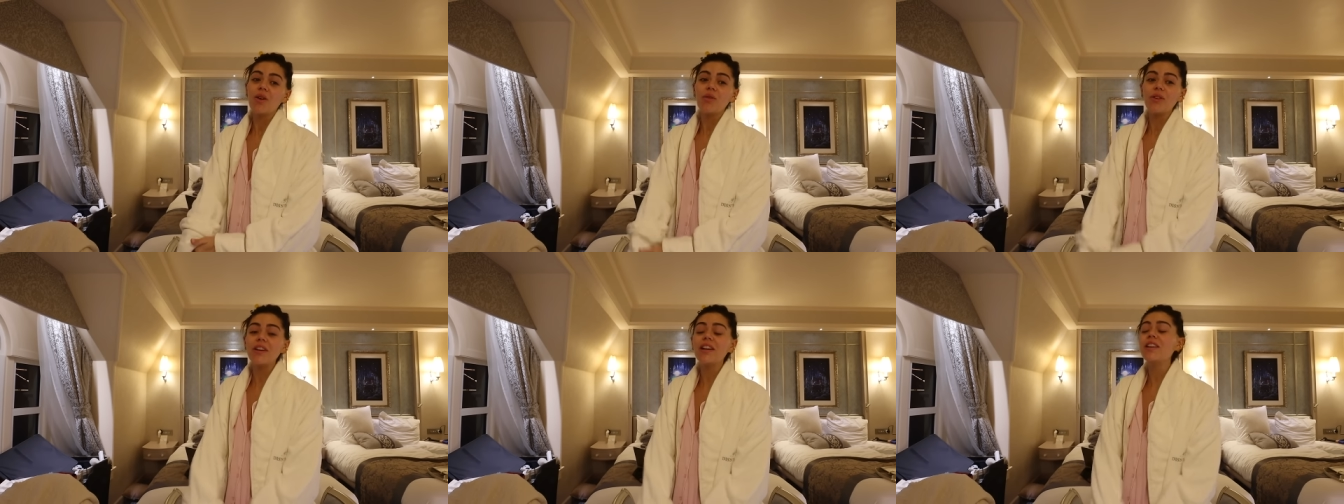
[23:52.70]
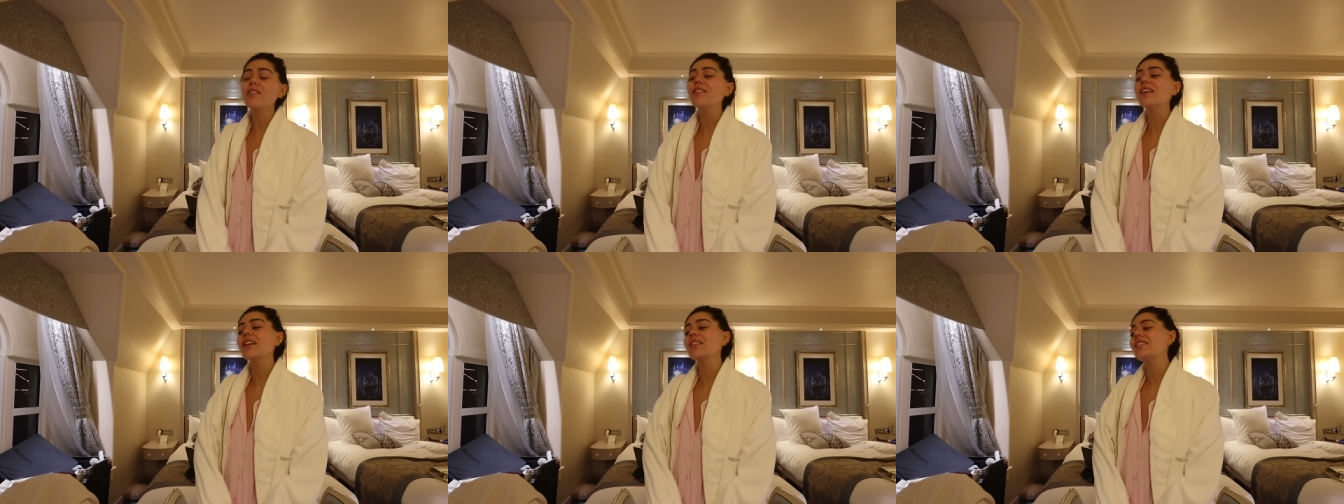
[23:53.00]
We didn't
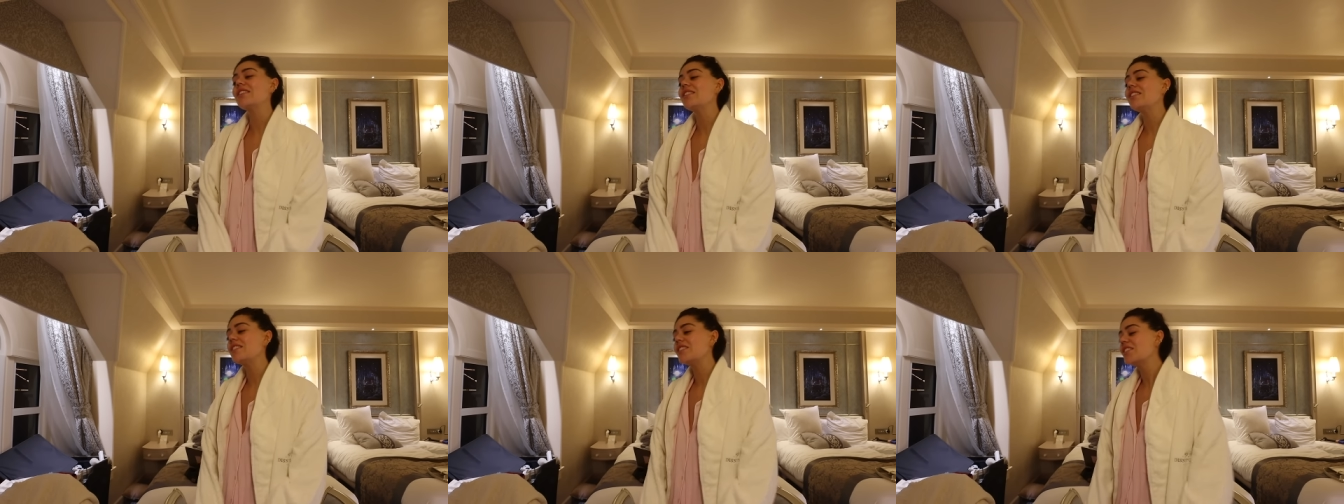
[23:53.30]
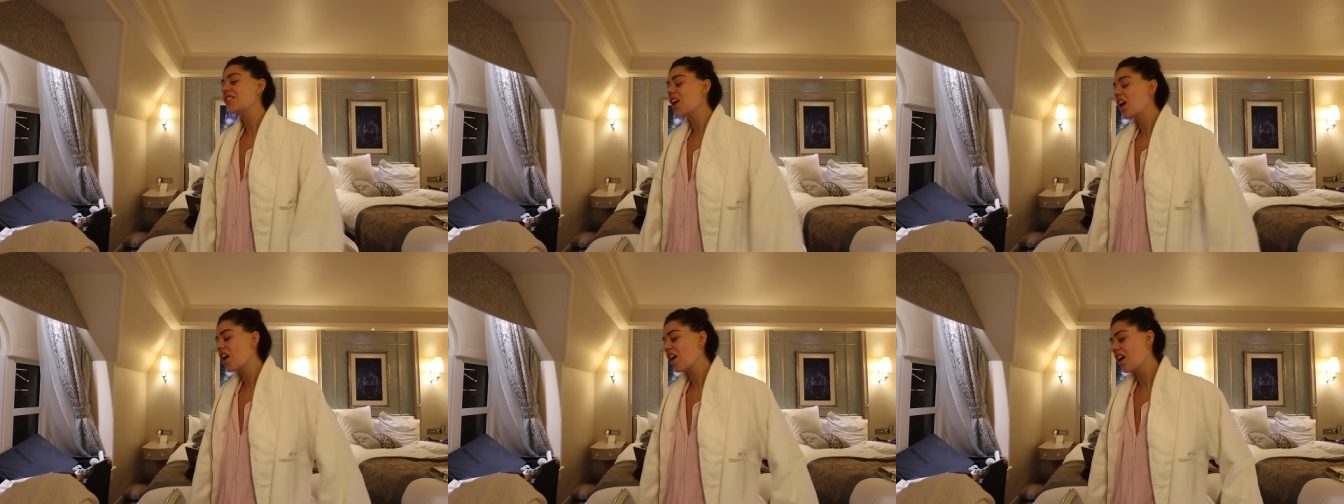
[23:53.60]
even get to
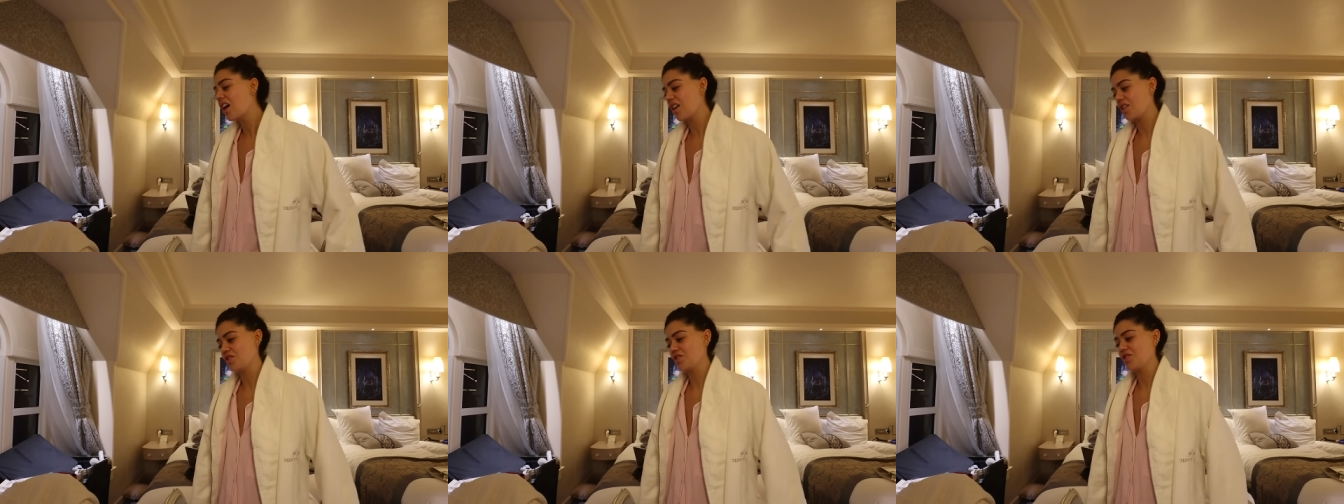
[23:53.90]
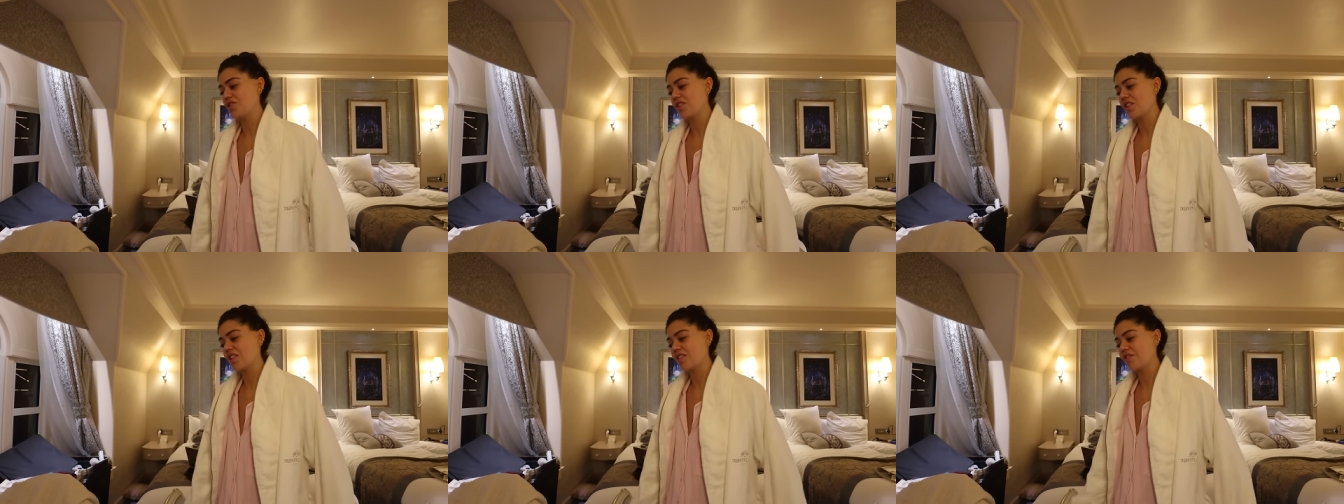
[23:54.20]

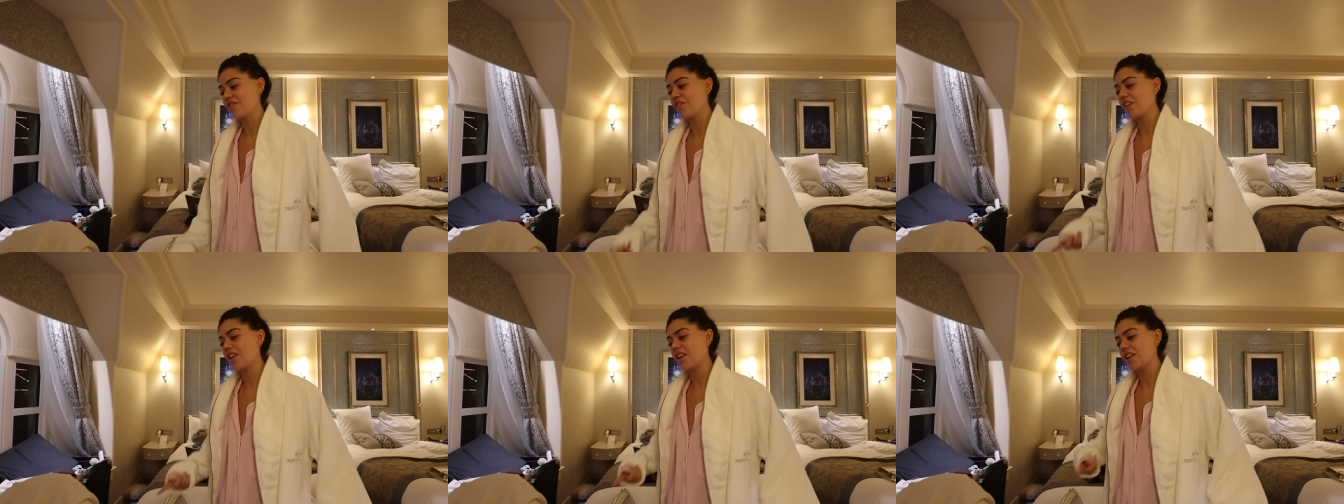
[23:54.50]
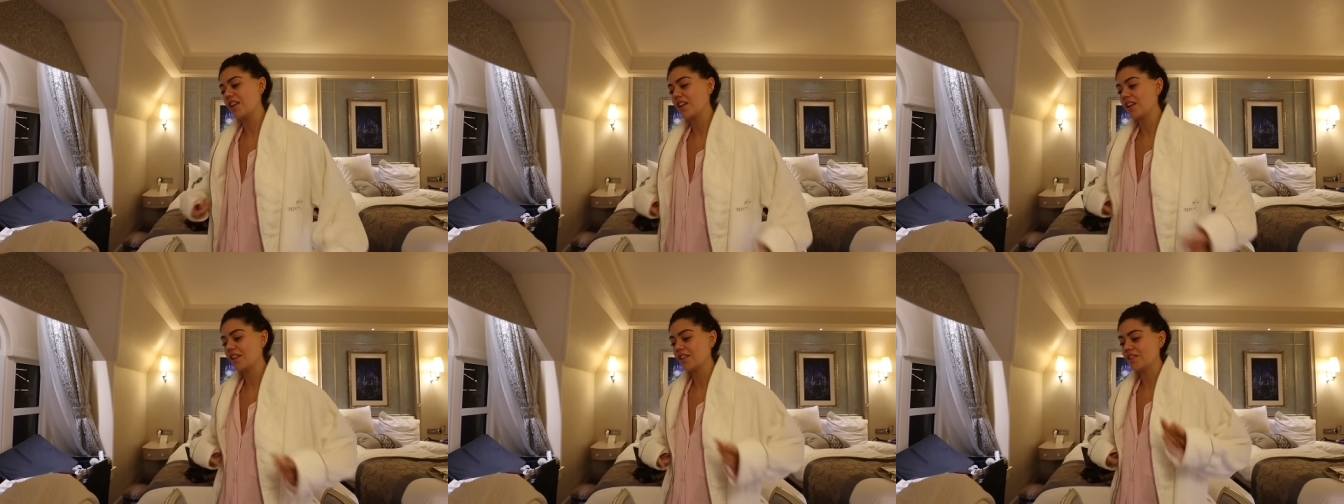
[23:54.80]
touch our
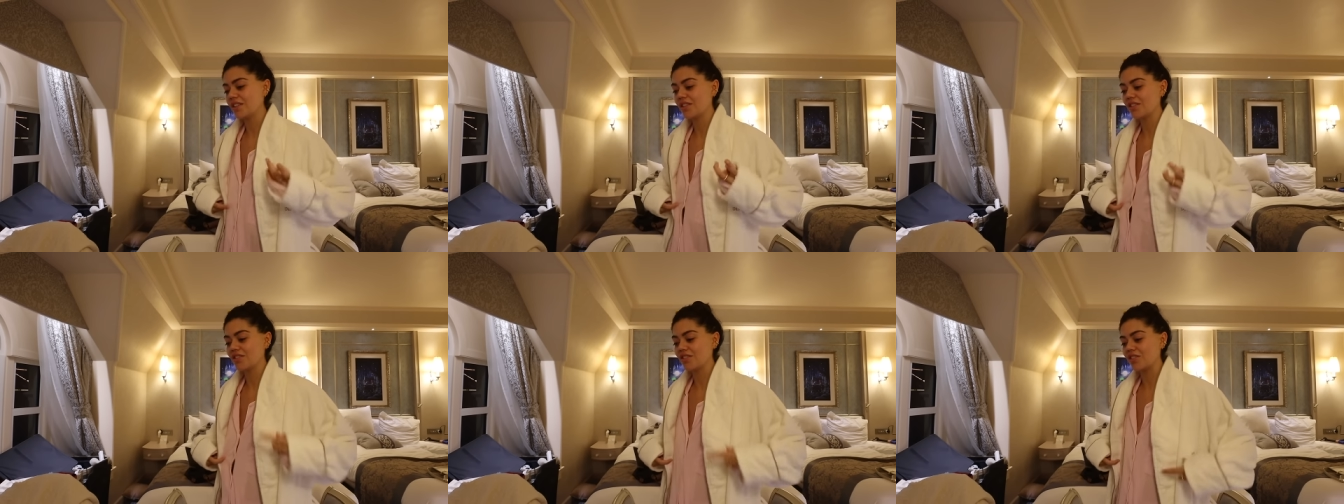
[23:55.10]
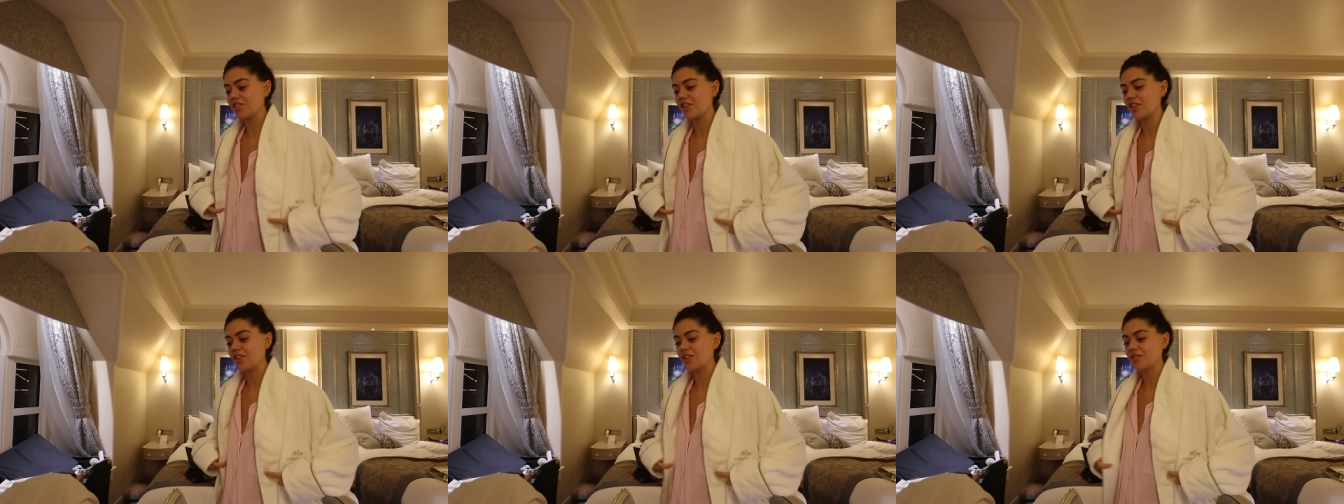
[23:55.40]
feet into
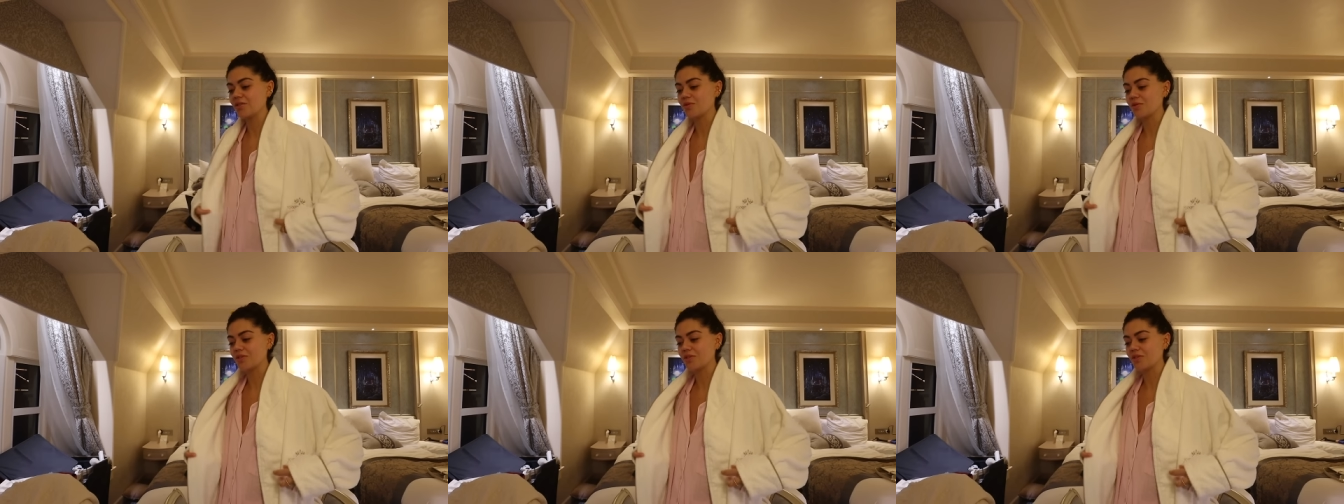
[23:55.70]
studios.